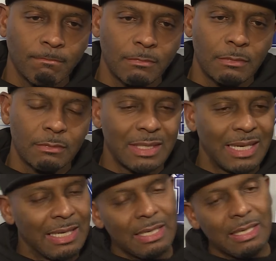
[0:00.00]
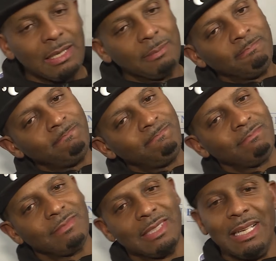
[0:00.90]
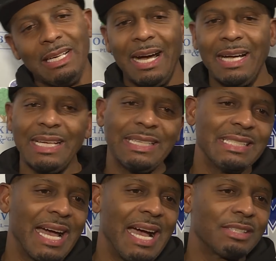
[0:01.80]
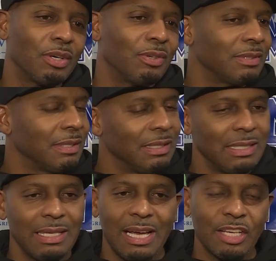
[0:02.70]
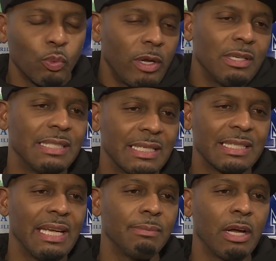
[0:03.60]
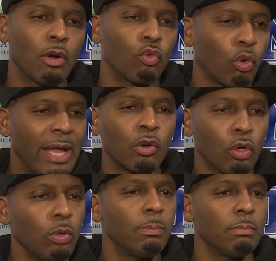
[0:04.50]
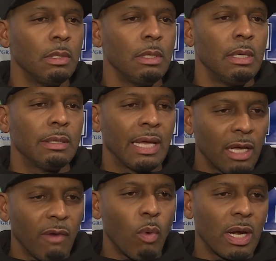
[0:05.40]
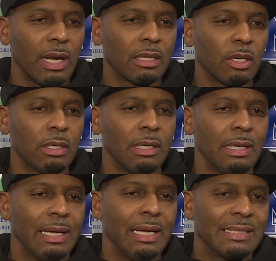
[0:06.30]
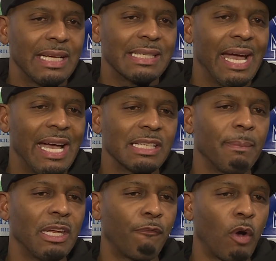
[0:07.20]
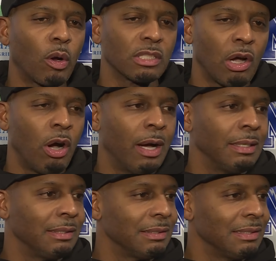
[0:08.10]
vocal? Um, I think these guys are, as weird as it seems, they're a great group. They love one another. It just hasn't been the focus on